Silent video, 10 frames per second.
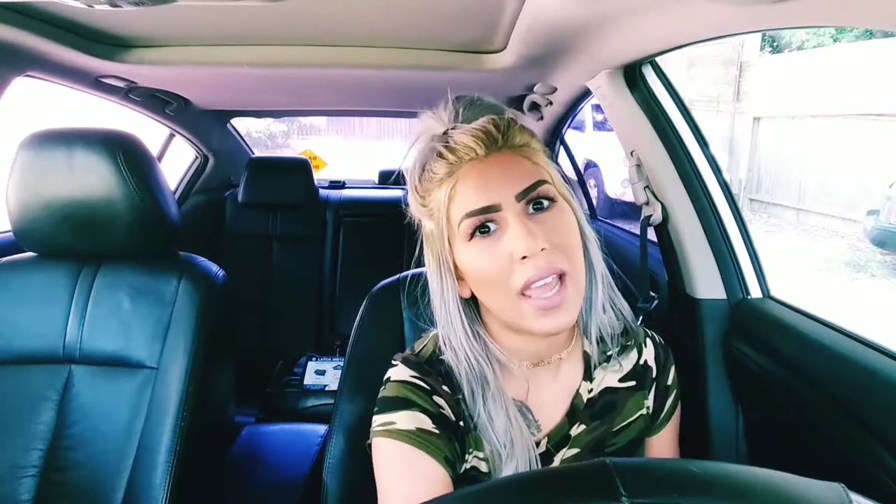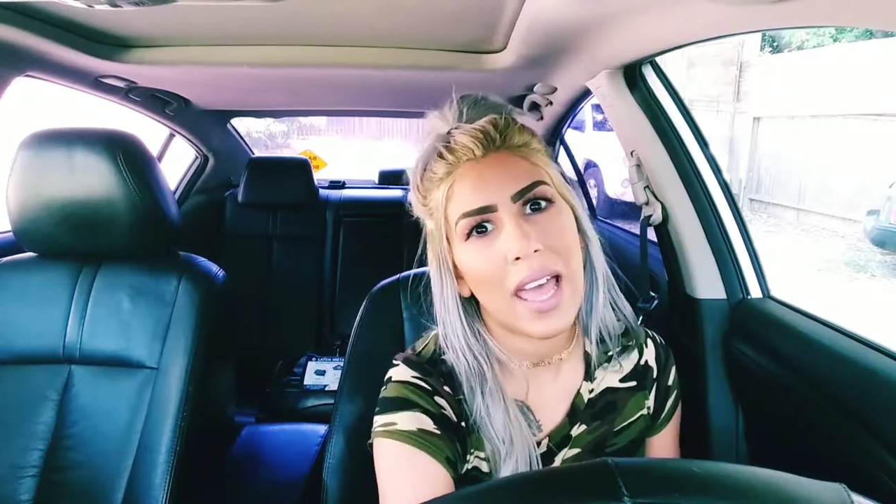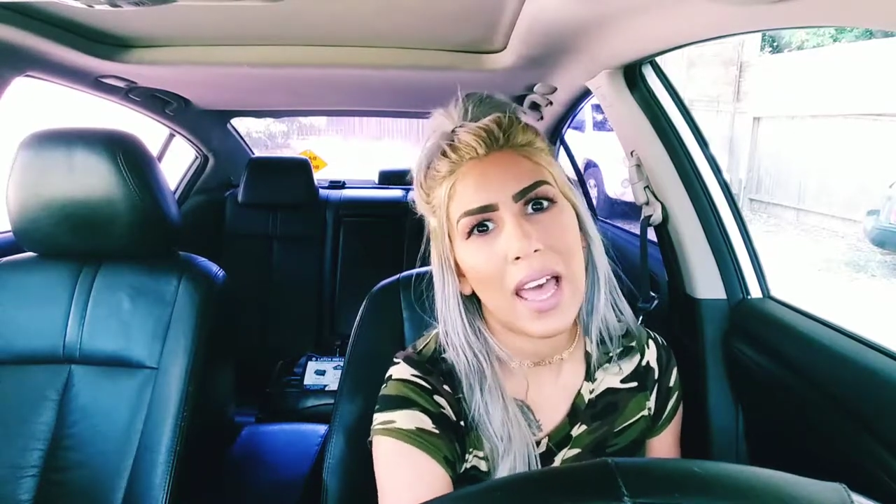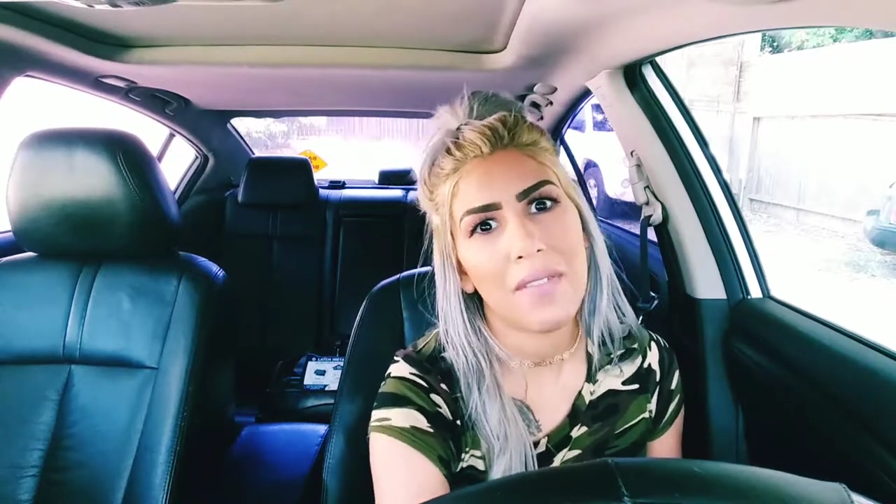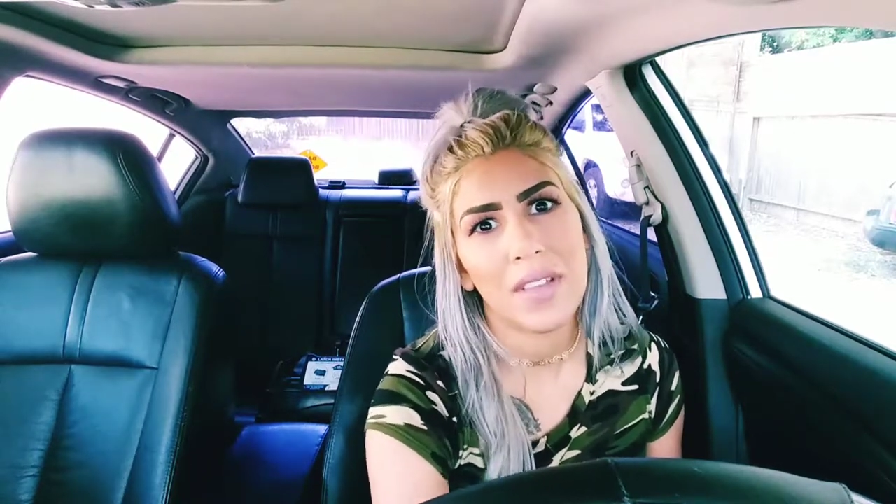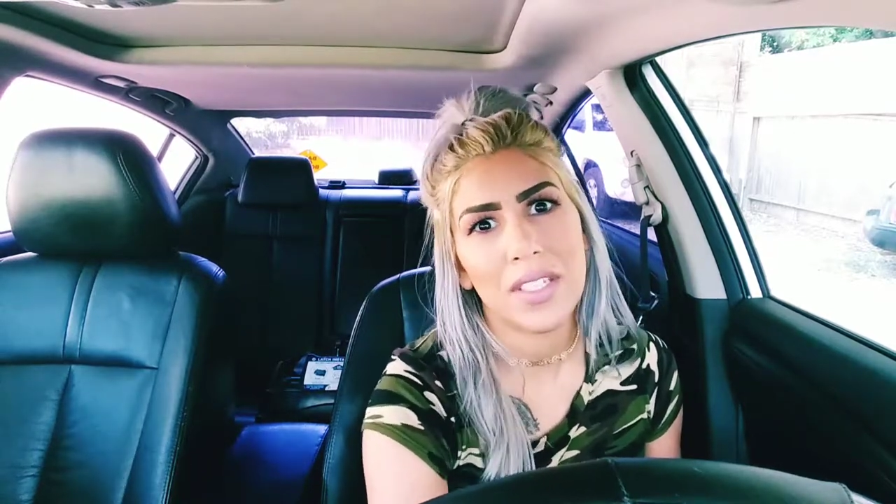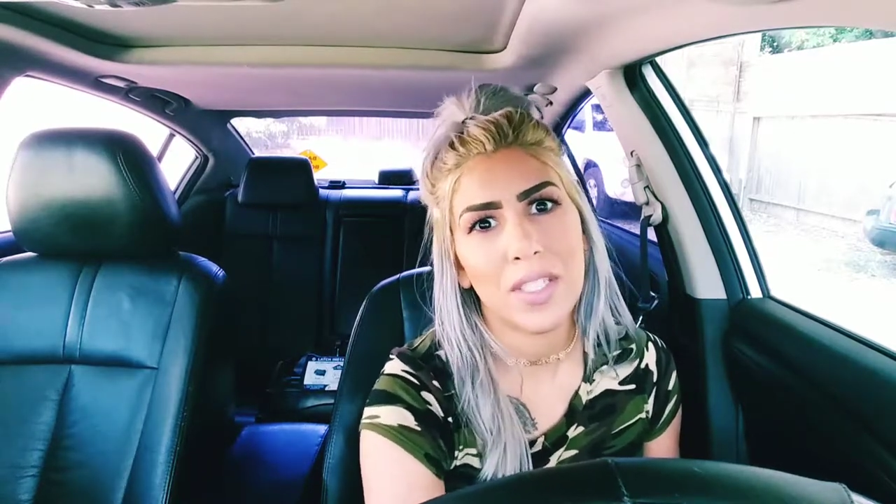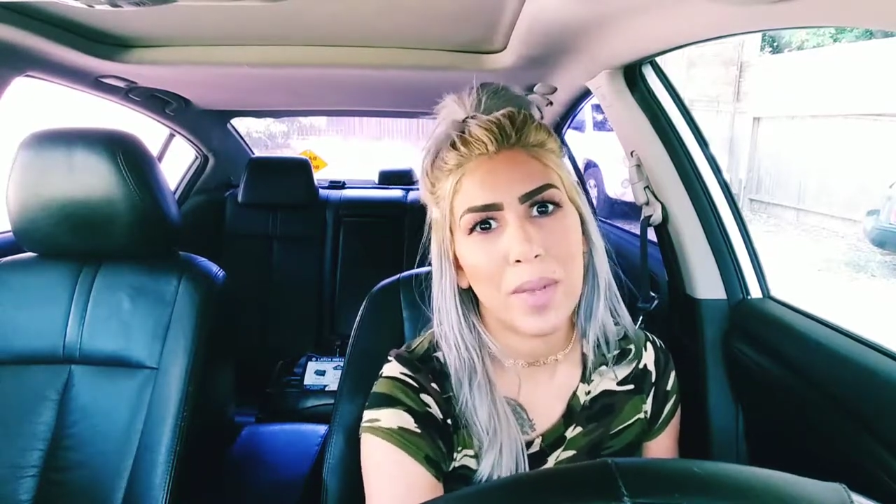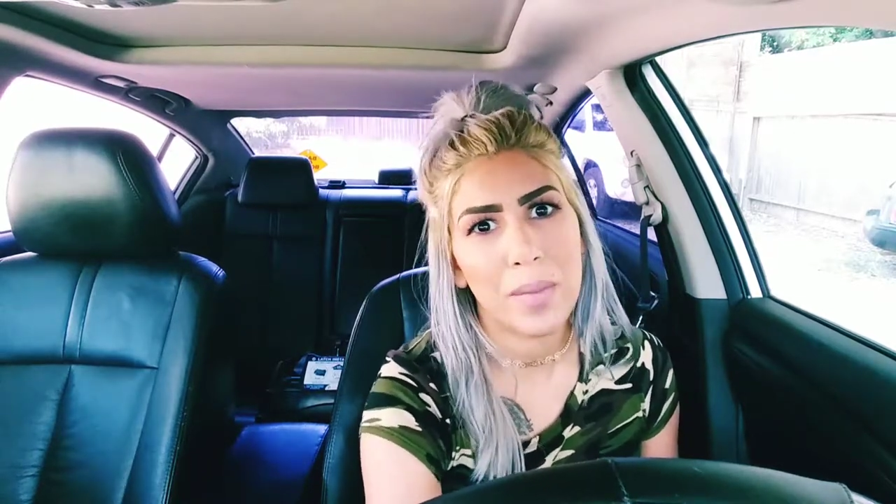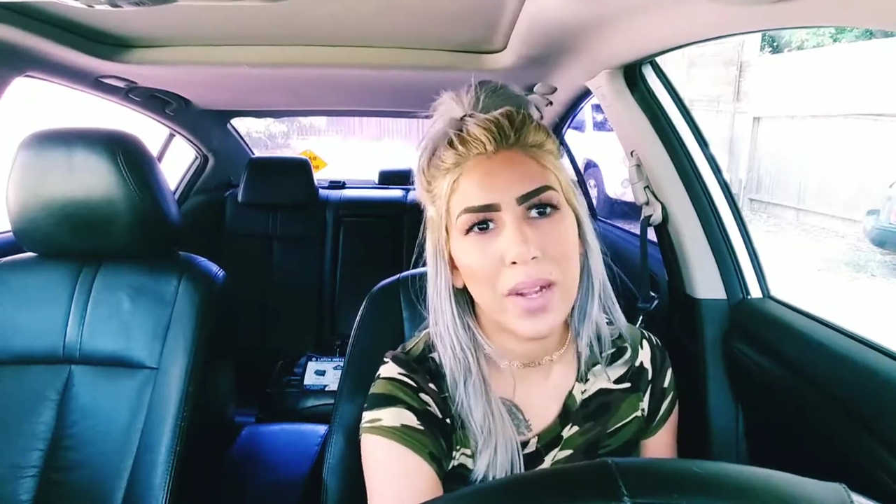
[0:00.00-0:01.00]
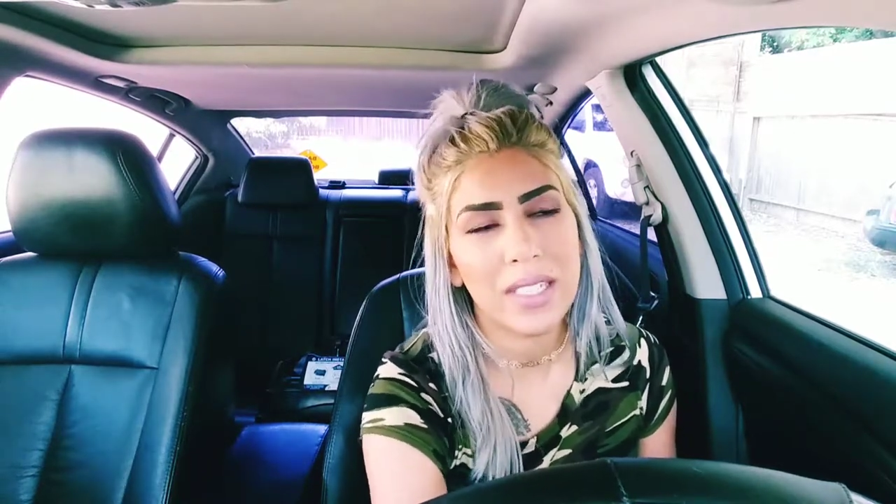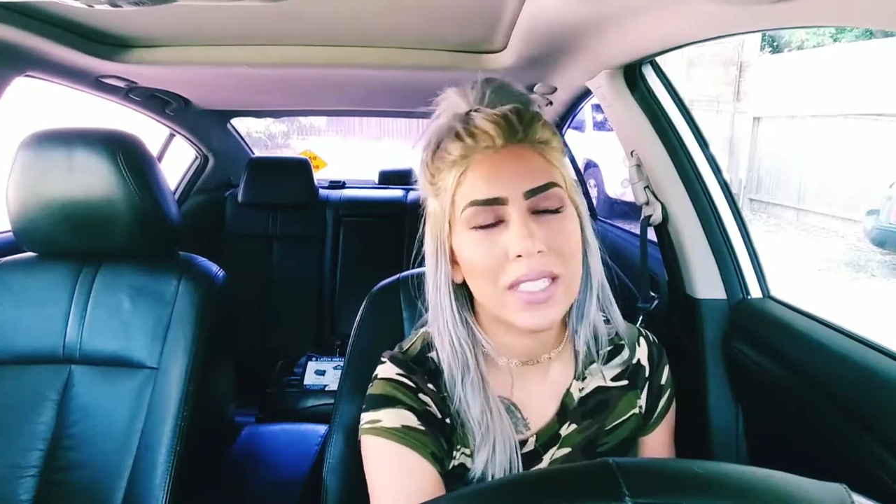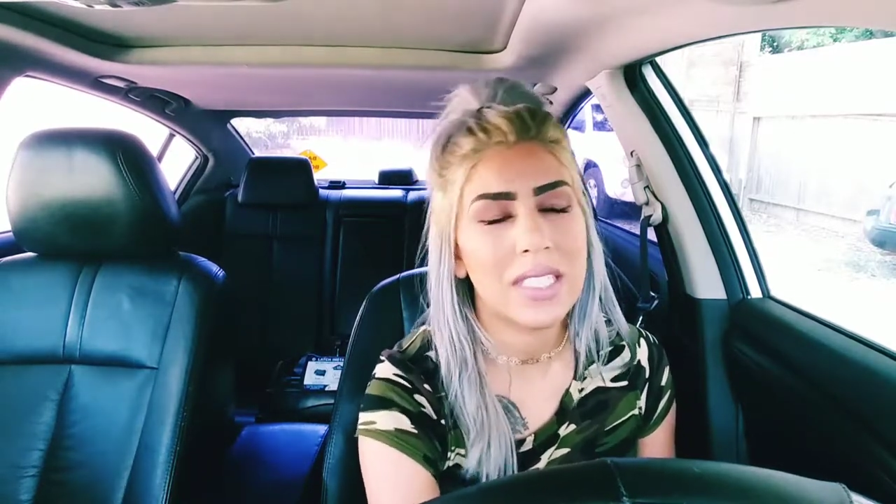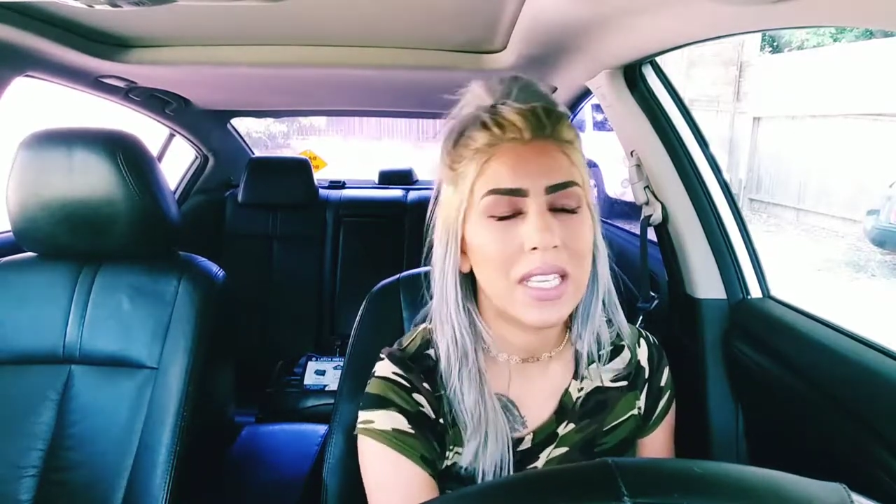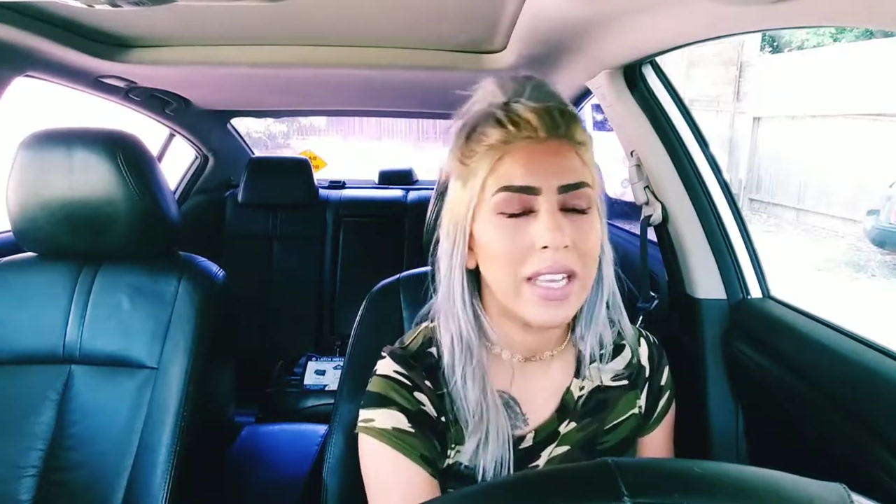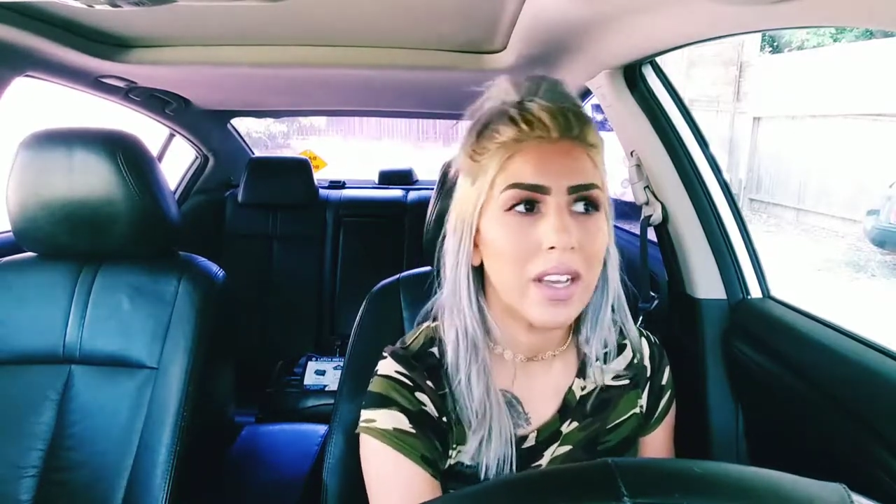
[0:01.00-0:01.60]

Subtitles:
half into my pregnancy,